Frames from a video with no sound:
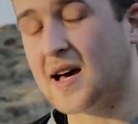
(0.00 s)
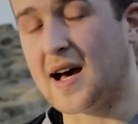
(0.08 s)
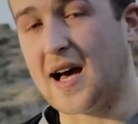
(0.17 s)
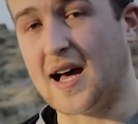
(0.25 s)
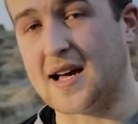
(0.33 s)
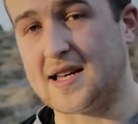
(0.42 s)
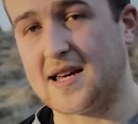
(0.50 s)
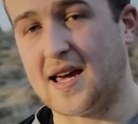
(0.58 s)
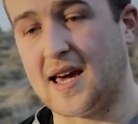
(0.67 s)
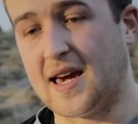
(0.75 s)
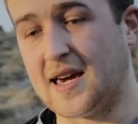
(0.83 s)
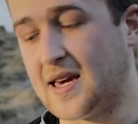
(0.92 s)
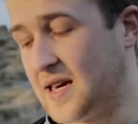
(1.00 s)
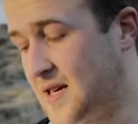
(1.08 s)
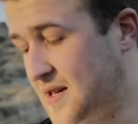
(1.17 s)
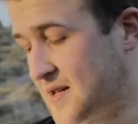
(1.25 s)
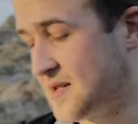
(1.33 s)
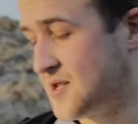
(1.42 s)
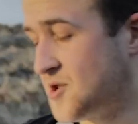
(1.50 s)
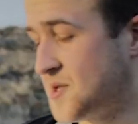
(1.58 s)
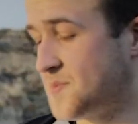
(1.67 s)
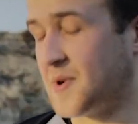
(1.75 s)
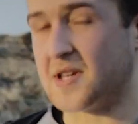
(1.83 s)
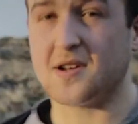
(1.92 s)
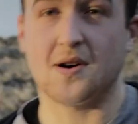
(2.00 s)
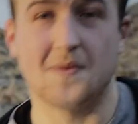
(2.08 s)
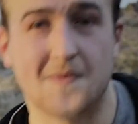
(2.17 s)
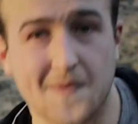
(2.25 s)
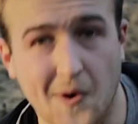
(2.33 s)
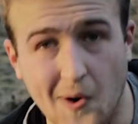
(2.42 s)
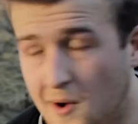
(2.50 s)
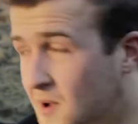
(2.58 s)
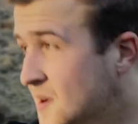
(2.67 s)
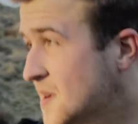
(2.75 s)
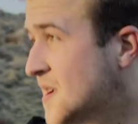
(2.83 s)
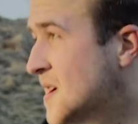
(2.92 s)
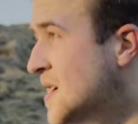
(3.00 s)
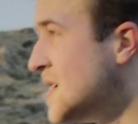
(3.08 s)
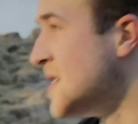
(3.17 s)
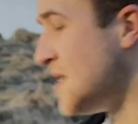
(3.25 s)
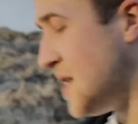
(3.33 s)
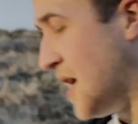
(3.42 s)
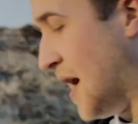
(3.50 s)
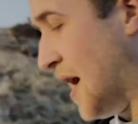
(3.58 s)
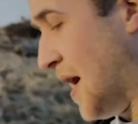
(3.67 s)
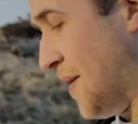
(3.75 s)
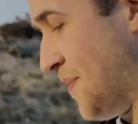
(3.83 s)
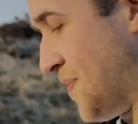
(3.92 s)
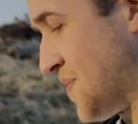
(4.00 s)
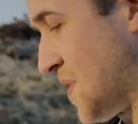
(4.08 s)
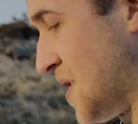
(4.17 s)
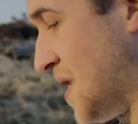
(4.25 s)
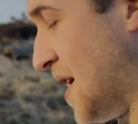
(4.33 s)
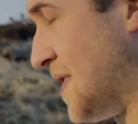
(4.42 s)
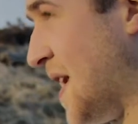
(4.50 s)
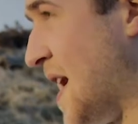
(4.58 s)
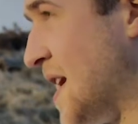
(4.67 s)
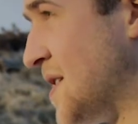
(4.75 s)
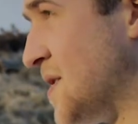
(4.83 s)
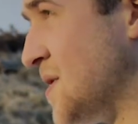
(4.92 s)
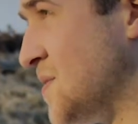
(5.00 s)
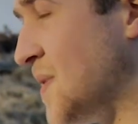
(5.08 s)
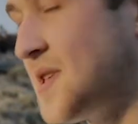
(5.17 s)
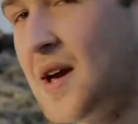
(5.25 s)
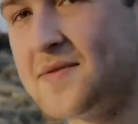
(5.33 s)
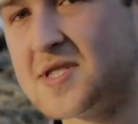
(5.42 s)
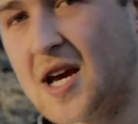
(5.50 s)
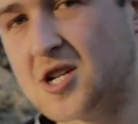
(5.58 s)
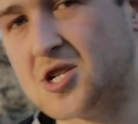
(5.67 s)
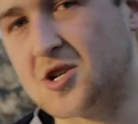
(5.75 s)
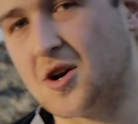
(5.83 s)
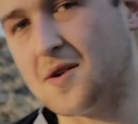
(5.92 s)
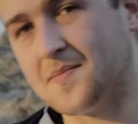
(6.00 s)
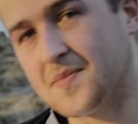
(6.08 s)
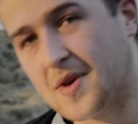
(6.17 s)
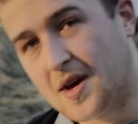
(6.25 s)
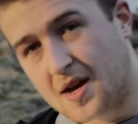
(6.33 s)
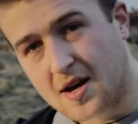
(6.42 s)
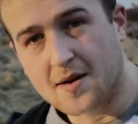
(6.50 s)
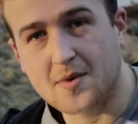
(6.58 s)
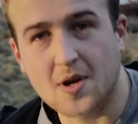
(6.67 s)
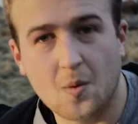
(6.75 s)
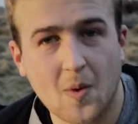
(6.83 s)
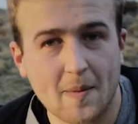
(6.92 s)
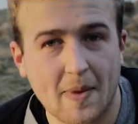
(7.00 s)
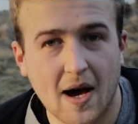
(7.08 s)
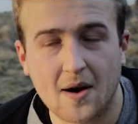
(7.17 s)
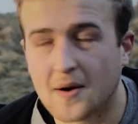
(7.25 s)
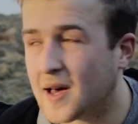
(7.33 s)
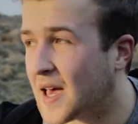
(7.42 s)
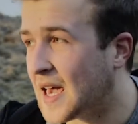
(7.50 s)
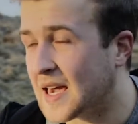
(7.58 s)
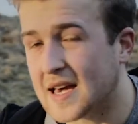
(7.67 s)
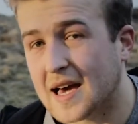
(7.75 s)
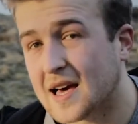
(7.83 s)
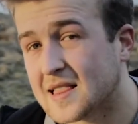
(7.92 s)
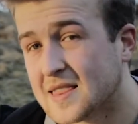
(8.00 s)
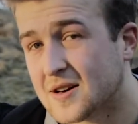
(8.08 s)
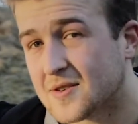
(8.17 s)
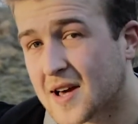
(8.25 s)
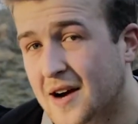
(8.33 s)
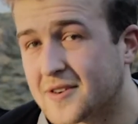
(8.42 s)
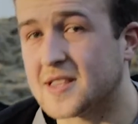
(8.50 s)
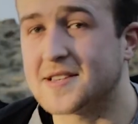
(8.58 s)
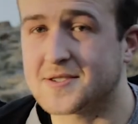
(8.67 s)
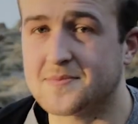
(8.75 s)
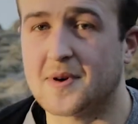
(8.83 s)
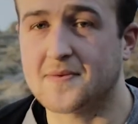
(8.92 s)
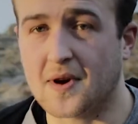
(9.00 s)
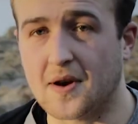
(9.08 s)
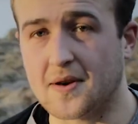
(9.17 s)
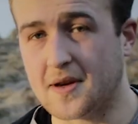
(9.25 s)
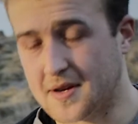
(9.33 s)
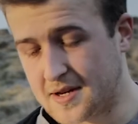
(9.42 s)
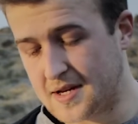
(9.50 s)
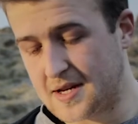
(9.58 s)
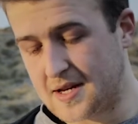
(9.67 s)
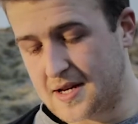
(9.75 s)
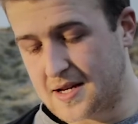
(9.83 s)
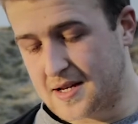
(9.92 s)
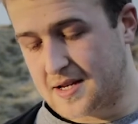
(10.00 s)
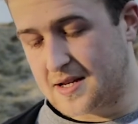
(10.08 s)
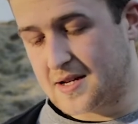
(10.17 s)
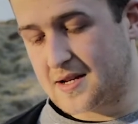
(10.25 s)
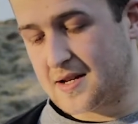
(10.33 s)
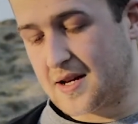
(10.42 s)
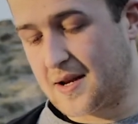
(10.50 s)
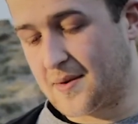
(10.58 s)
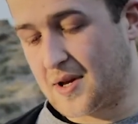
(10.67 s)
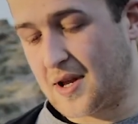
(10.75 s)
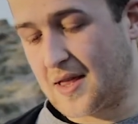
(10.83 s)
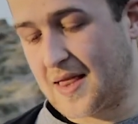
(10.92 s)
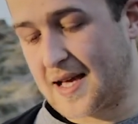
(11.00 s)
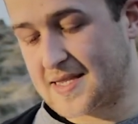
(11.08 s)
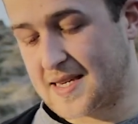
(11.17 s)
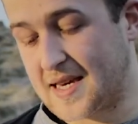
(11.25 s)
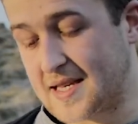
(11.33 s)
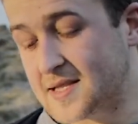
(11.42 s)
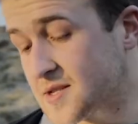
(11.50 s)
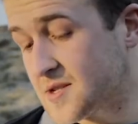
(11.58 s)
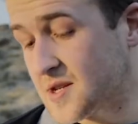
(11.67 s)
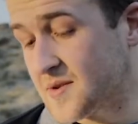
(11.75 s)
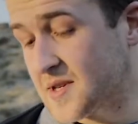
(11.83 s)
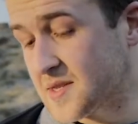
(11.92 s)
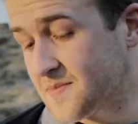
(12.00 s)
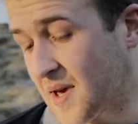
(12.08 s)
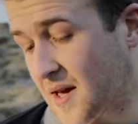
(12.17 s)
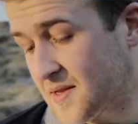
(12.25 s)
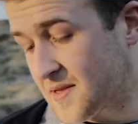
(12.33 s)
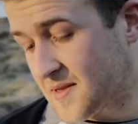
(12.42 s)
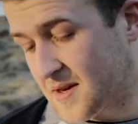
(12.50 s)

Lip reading: and a shutter speed of 4. And then when you have a test shot, I'm going to whip out a little calculator on my phone and I'm going to let it do its math.